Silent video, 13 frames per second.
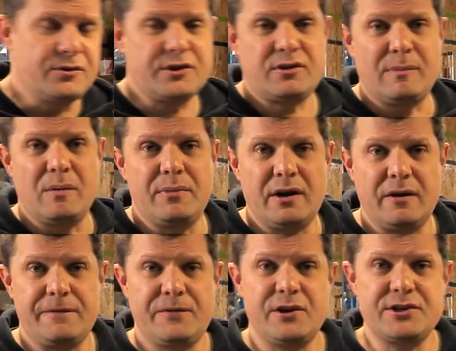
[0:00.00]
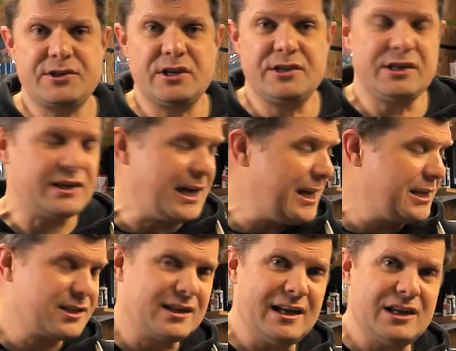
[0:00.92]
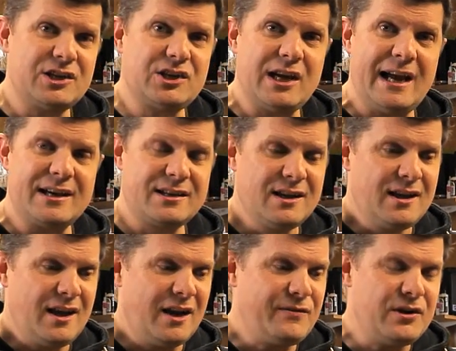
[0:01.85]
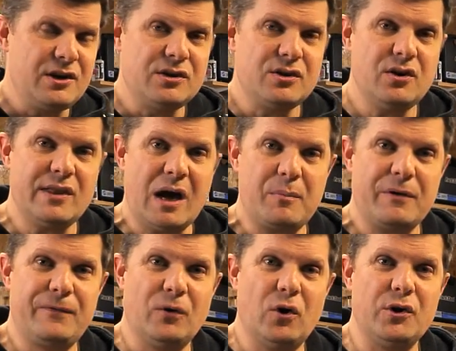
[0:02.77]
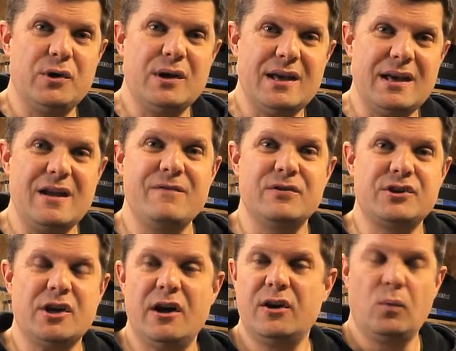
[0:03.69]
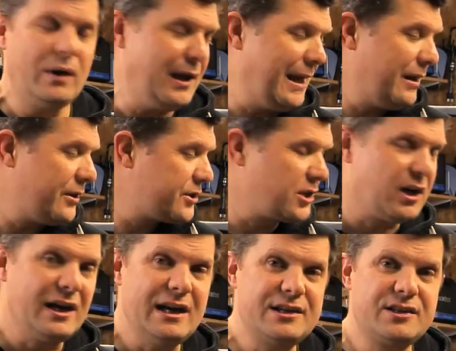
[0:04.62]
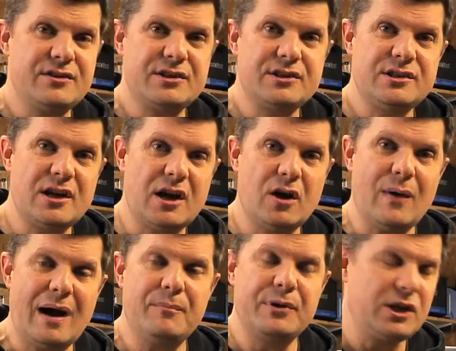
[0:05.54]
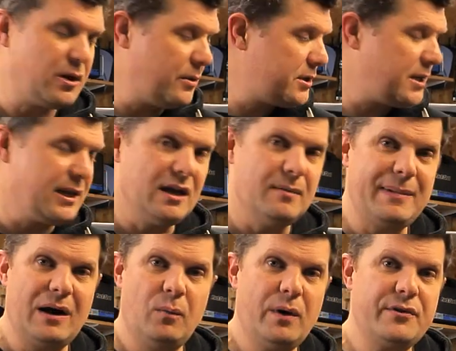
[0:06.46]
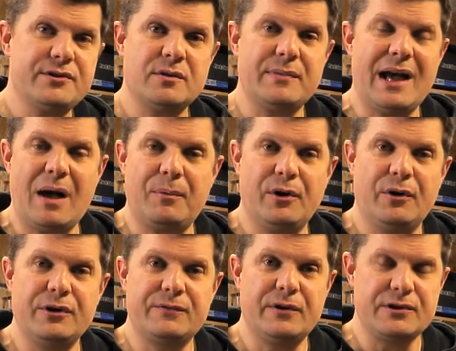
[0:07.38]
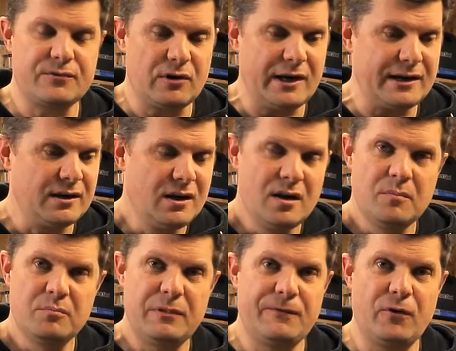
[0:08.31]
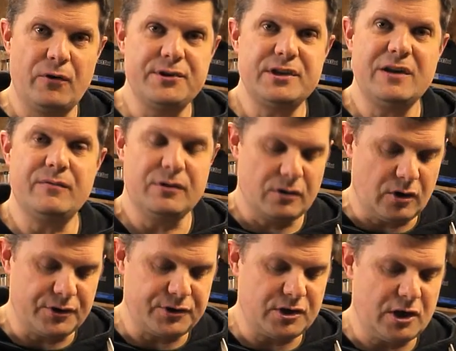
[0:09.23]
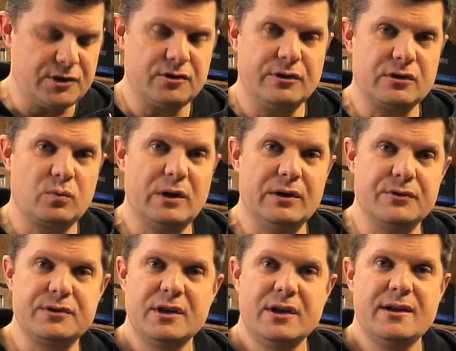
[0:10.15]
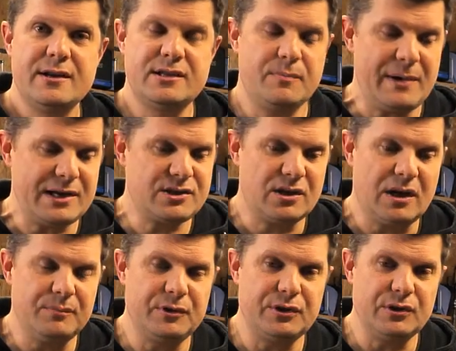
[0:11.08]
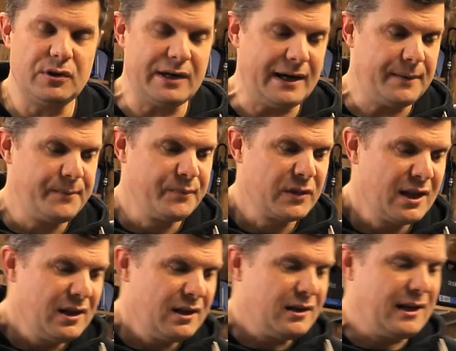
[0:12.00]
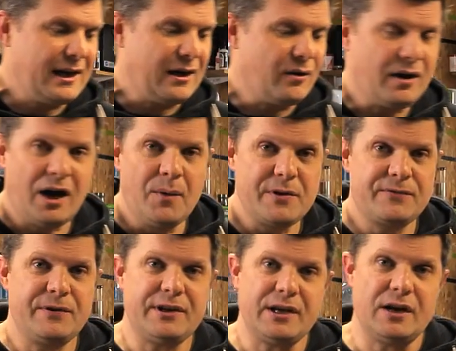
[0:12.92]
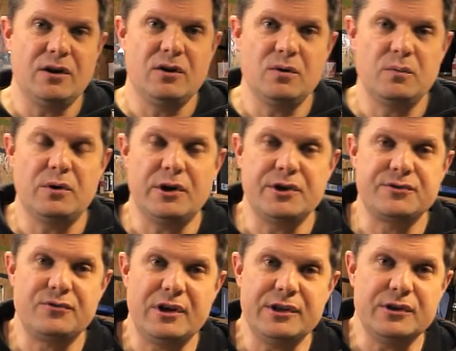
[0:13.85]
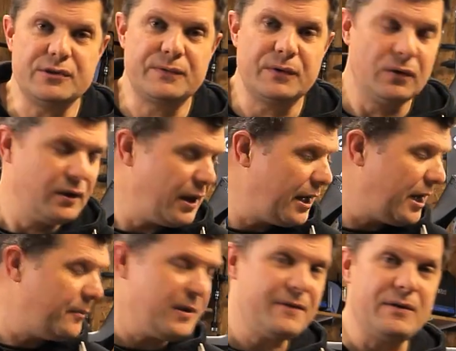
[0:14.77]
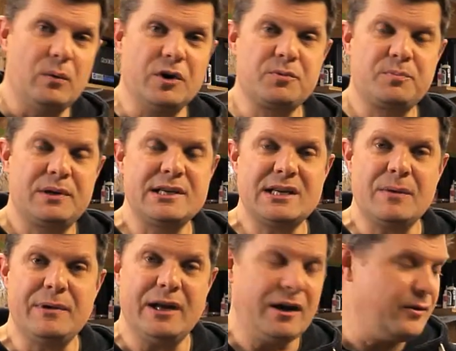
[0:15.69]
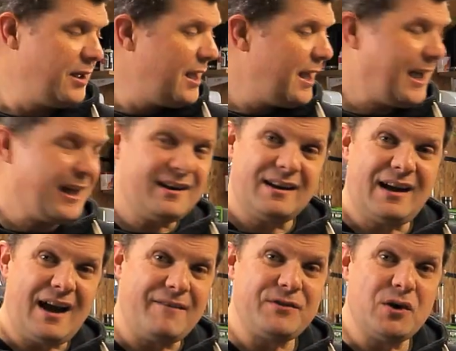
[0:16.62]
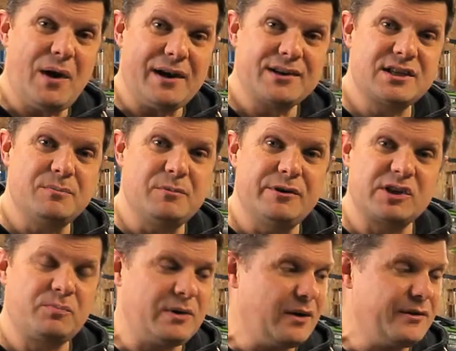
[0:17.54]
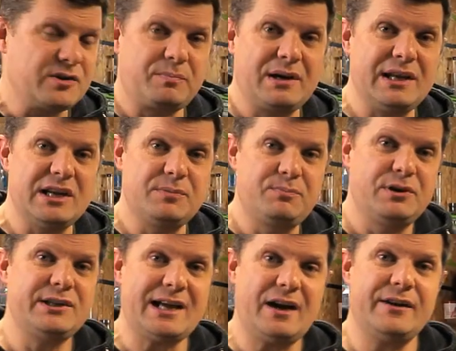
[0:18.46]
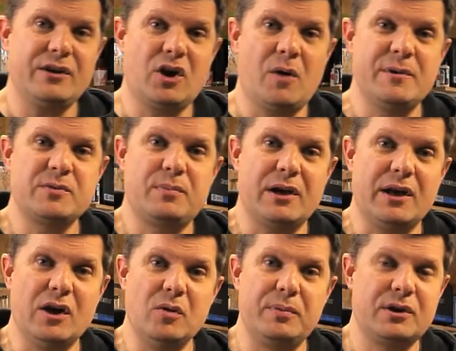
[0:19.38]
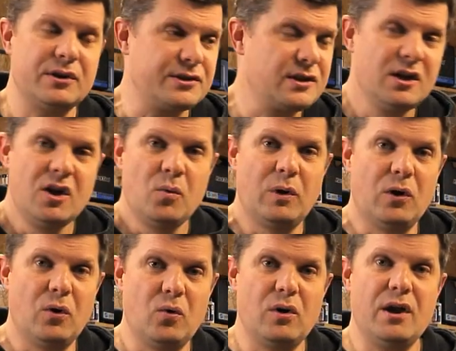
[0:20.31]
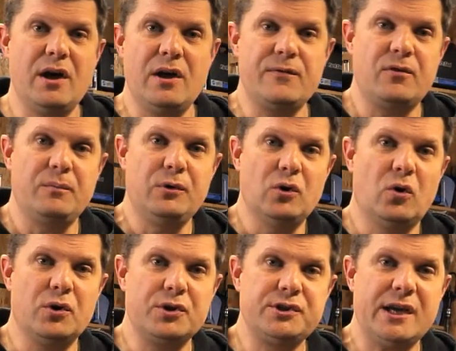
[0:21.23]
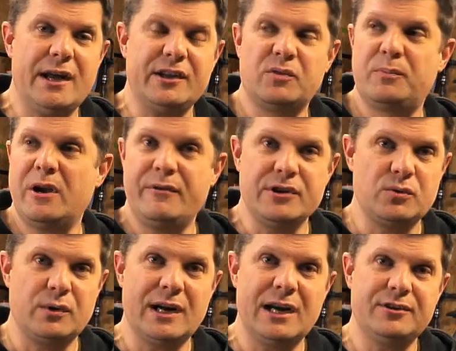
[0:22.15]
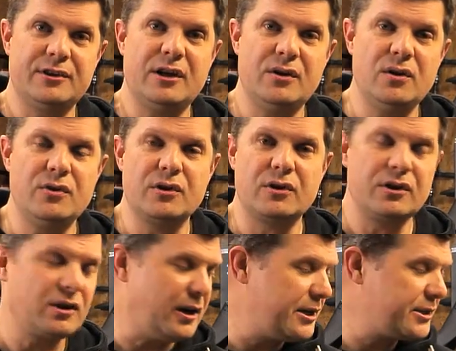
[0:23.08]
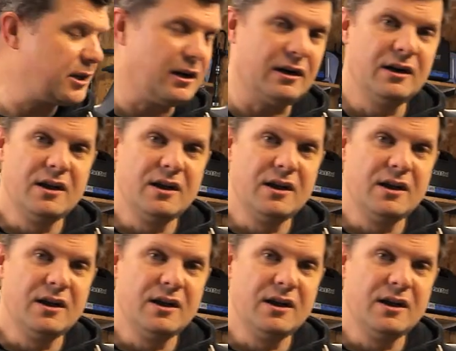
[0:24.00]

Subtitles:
just remember, first 30 days, get it checked, and if you can do that before you even turn the wheel outside, so there's no ambiguity about whether something happened on its first ride, before it's even got dirt on its wheels, is the best time to do that. Now, I hope this video was really useful. If it was, please let me know. And have you had a similar experience? Please put it down in the comments below, because we'll all learn from your shared experience. We'll get to know who the good guys are,